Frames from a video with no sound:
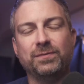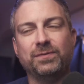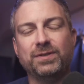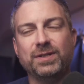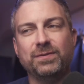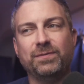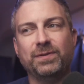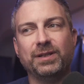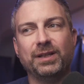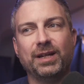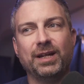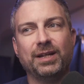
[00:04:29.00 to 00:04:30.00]
Do you
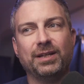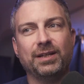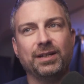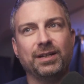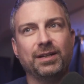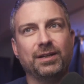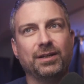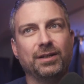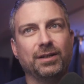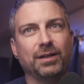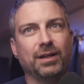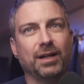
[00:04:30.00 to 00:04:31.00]
feel like,
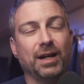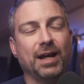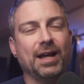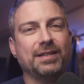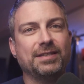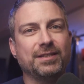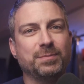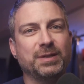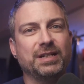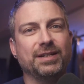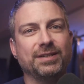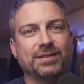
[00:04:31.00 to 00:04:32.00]
and I ask this
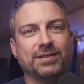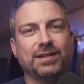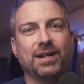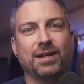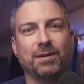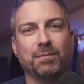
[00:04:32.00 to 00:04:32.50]
because